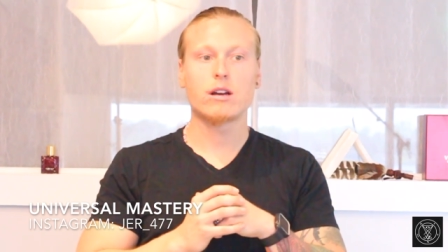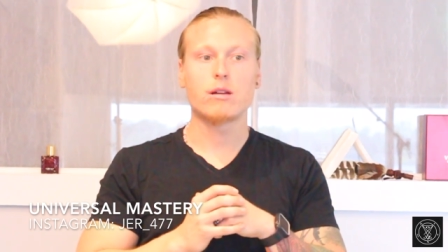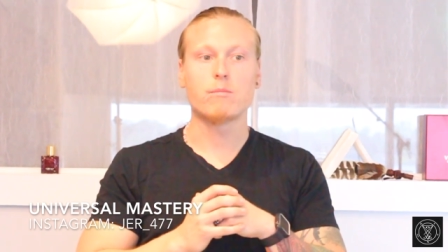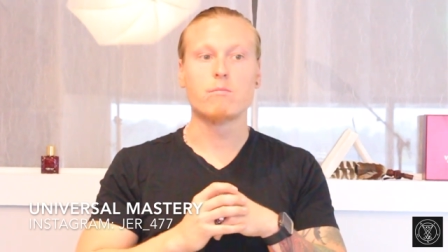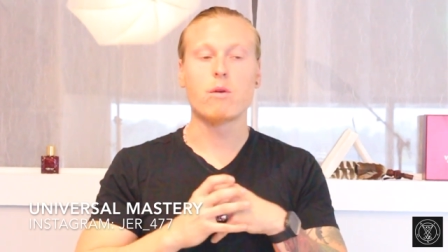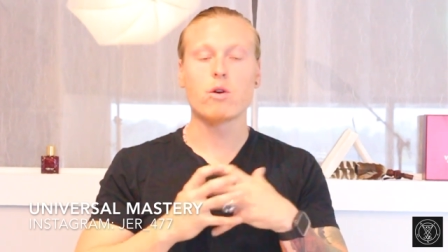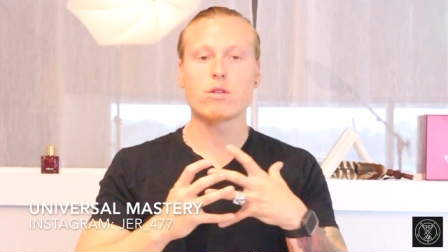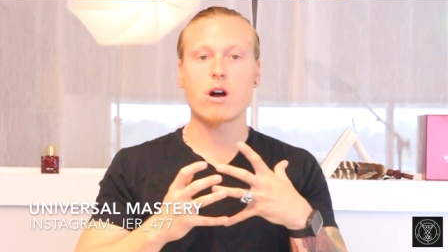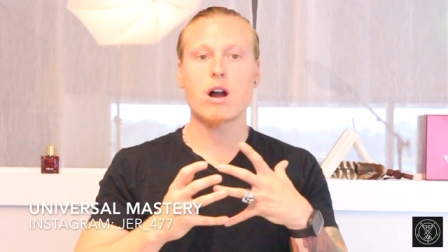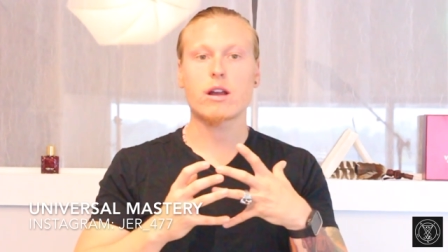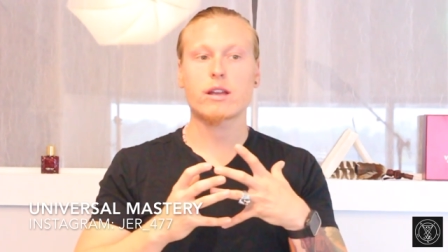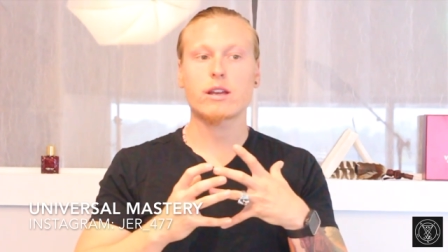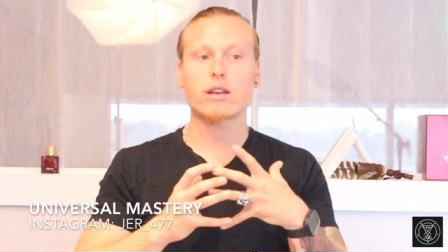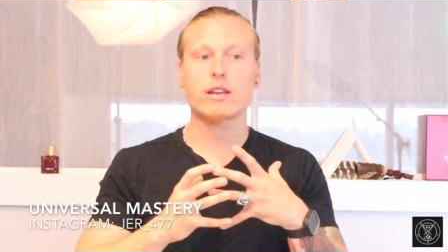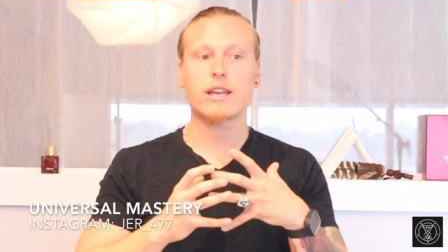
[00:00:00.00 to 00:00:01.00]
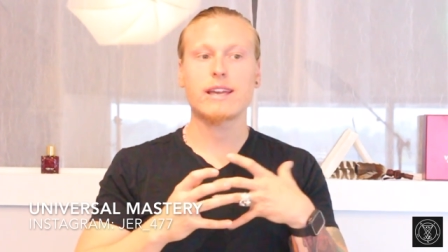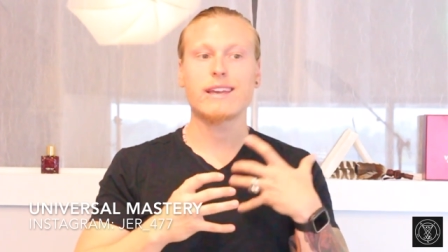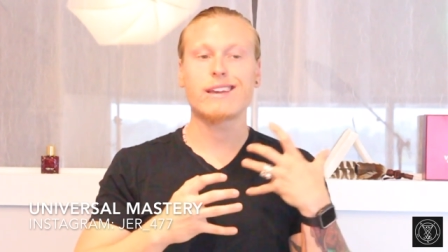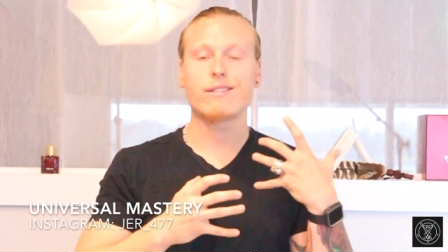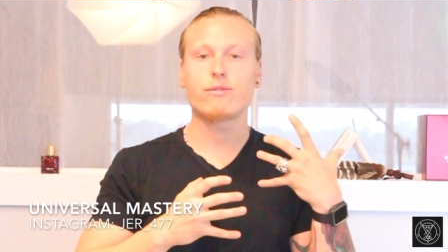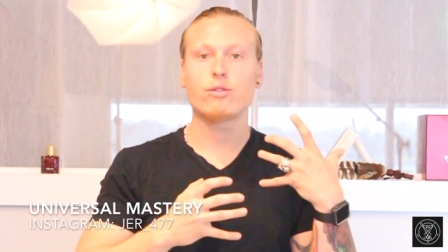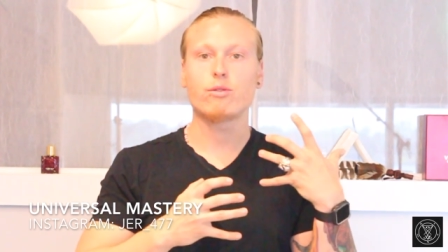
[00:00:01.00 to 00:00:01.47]
Moloch can
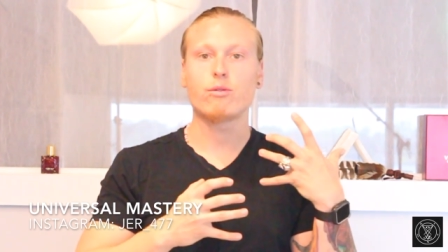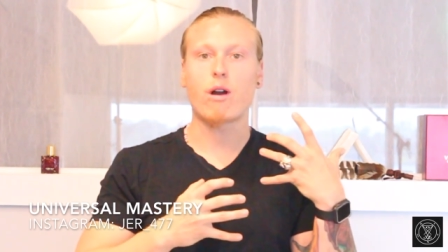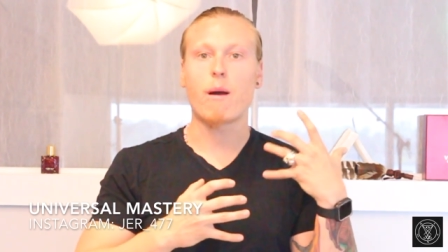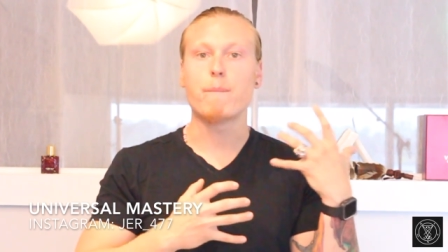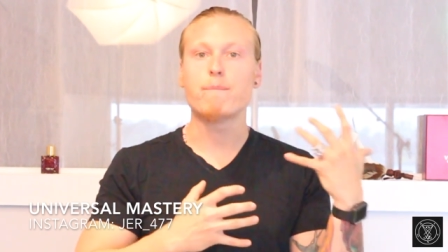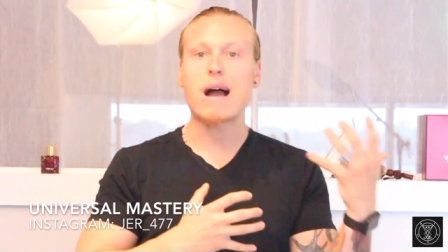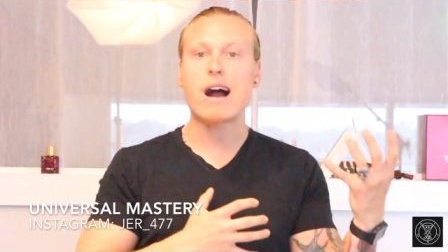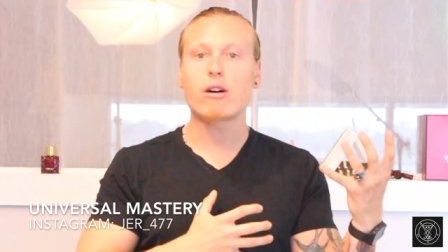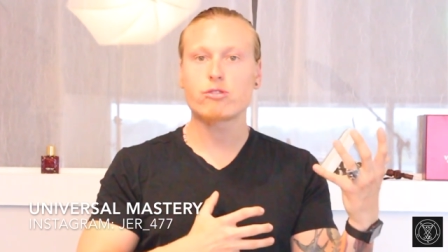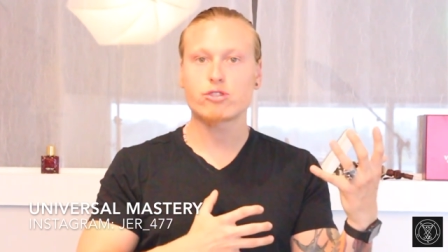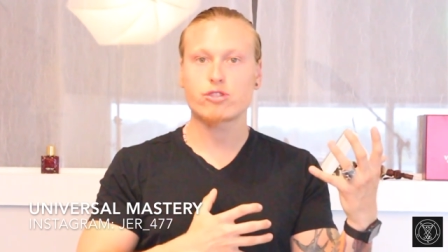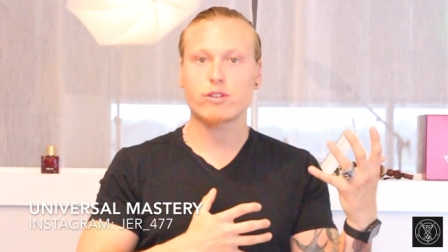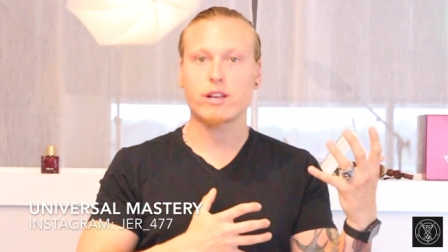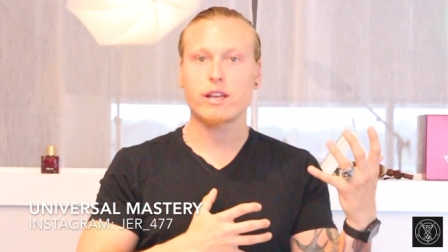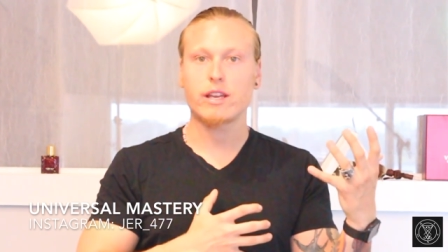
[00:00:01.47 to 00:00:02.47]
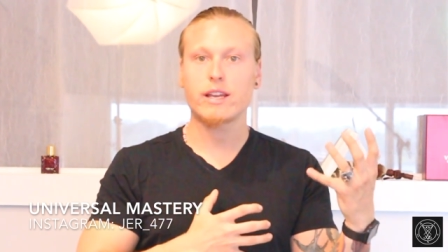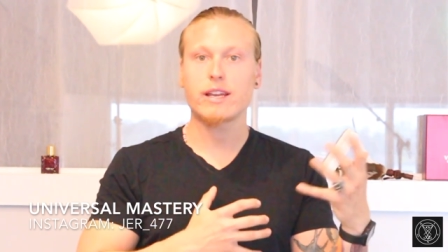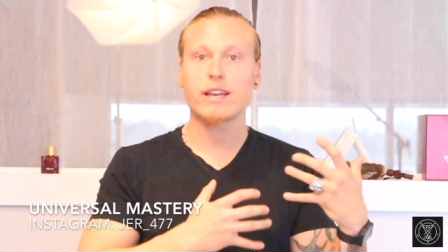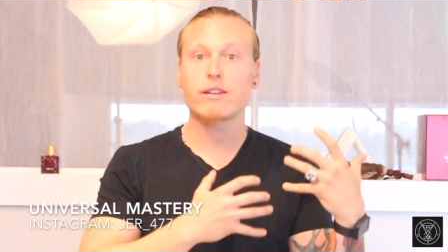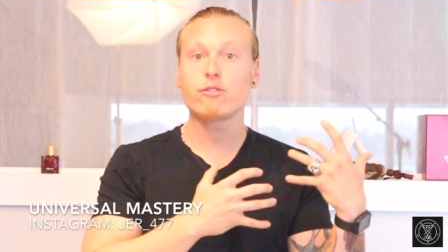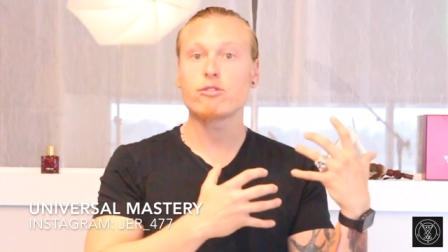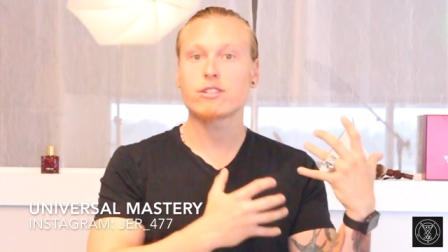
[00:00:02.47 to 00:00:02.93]
give you a boundary. He
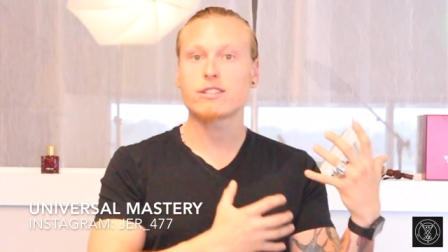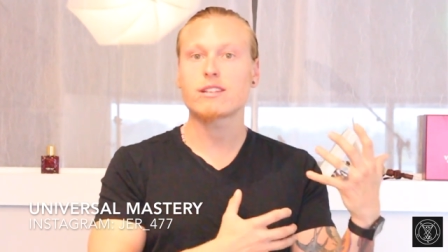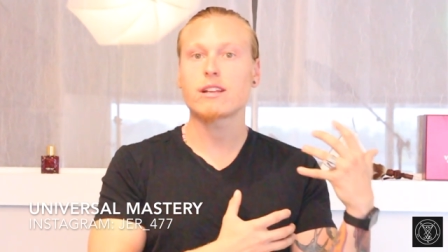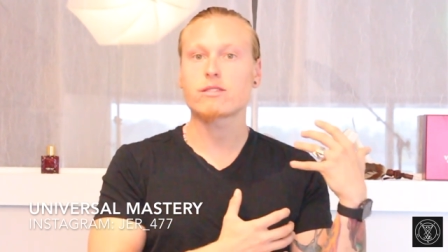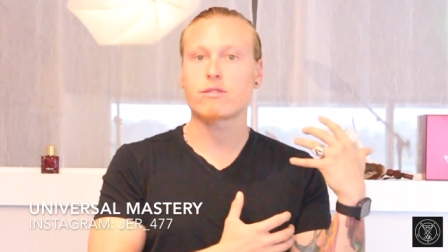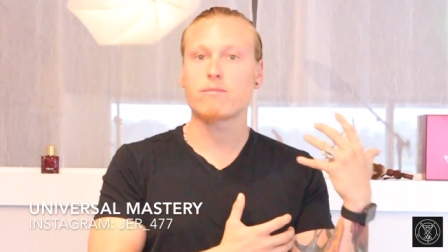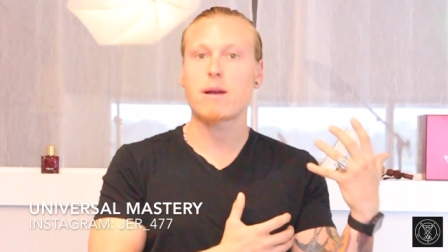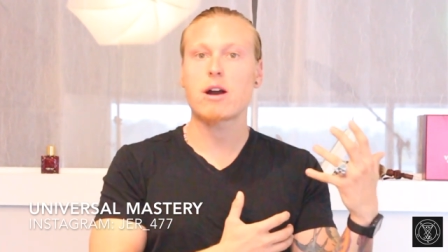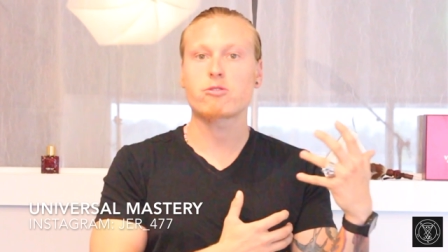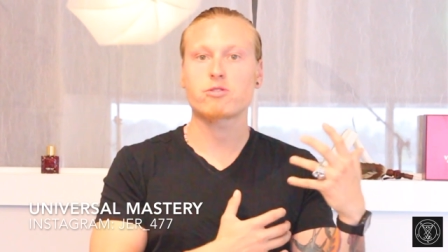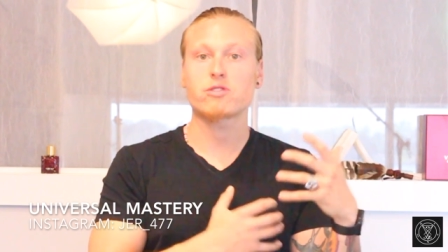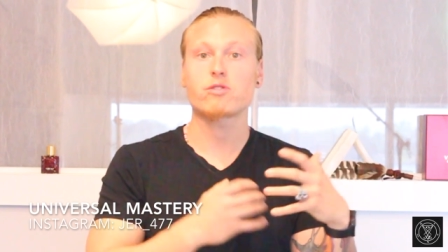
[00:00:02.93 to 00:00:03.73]
can give you a sense of boundary.